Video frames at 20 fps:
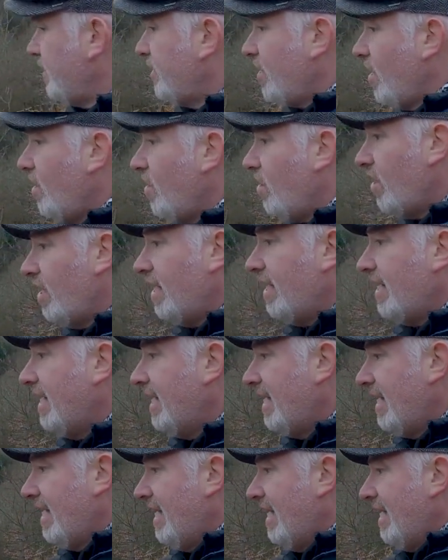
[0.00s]
so
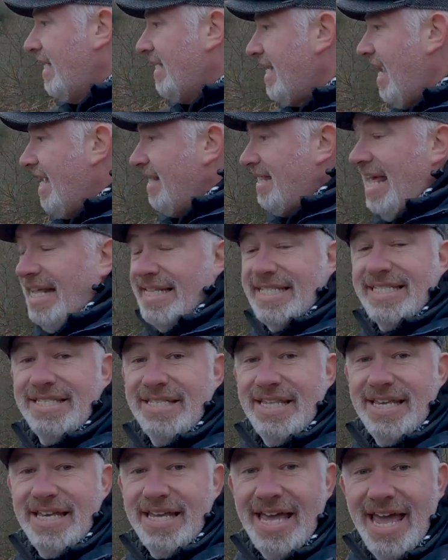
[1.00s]
yeah that's
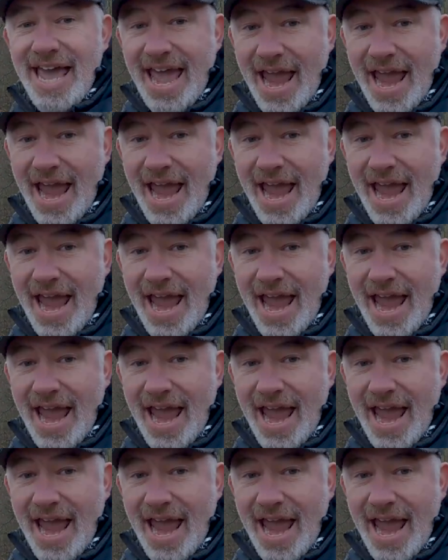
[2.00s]
the